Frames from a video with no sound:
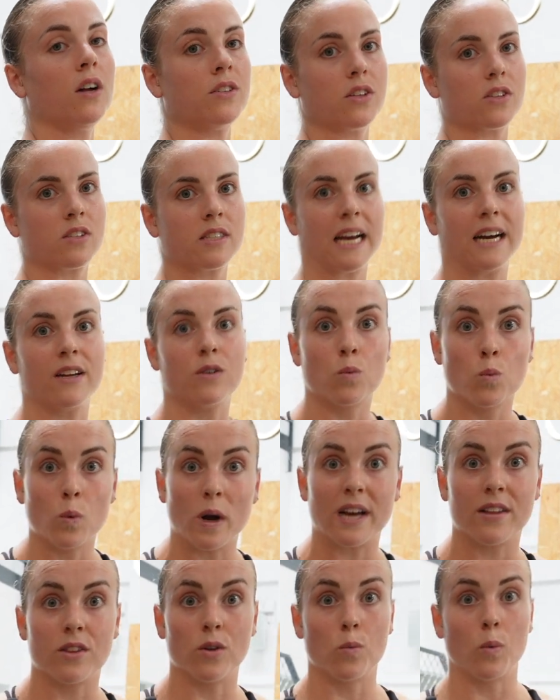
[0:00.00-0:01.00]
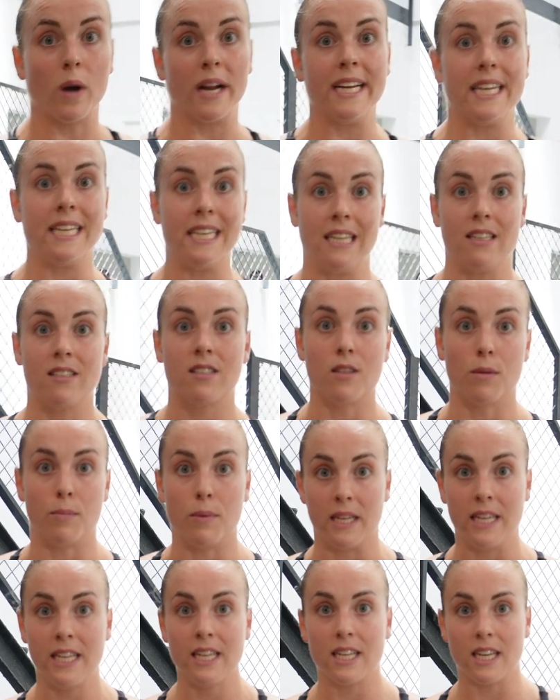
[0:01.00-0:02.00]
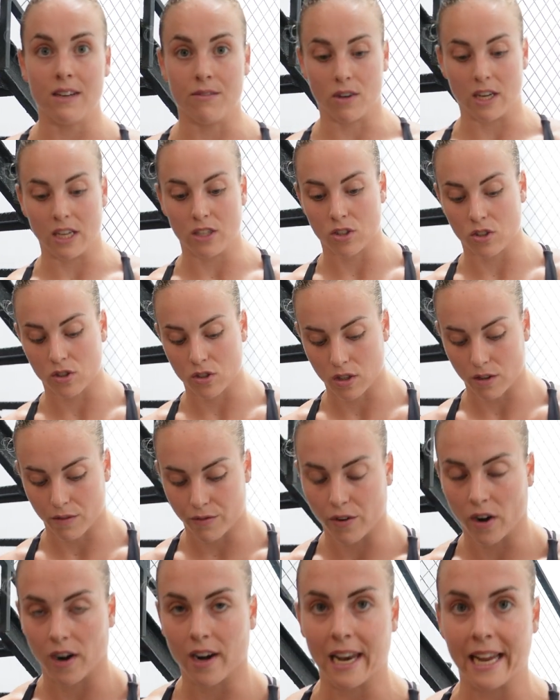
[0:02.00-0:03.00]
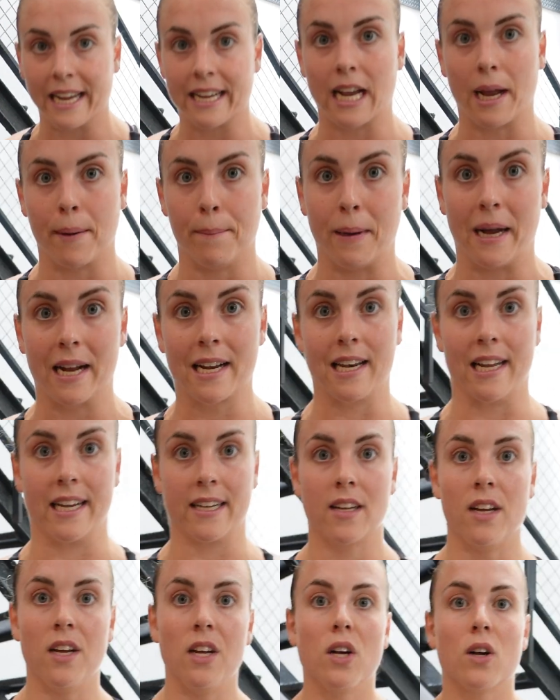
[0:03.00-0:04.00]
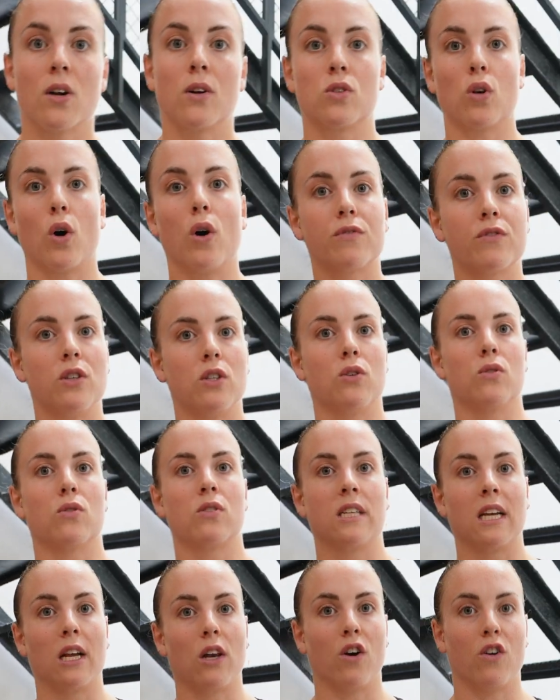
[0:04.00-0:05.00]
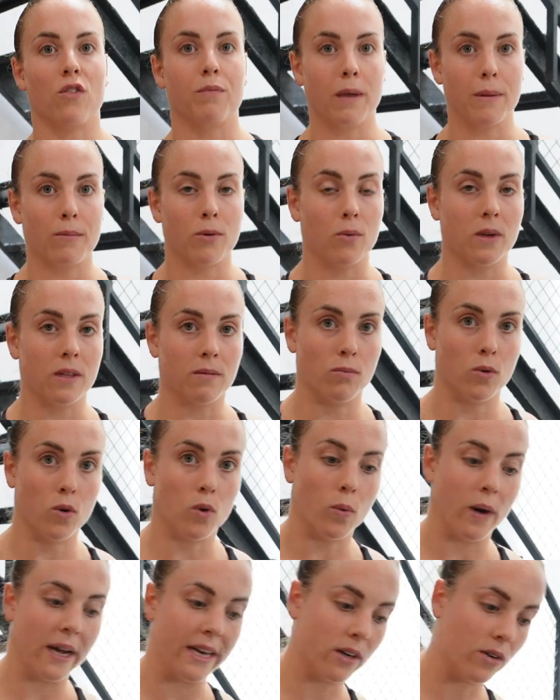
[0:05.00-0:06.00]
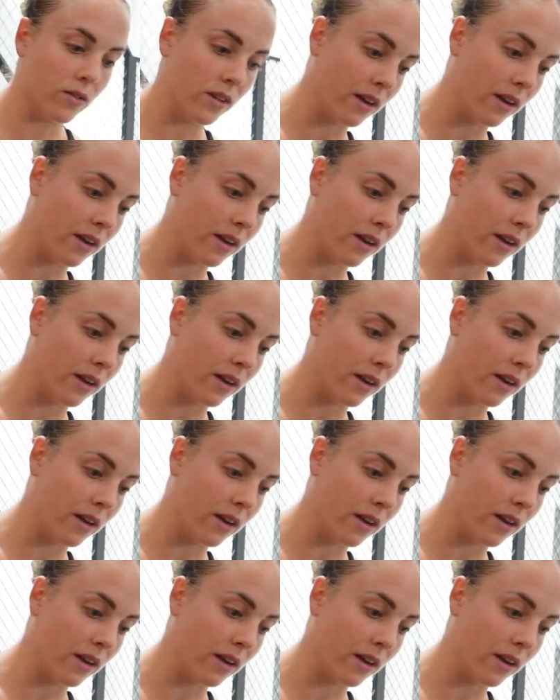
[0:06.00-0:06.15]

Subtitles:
understand where the weight needs to be in relation to the front leg and back leg, because often you'll see a lot of people with more weight on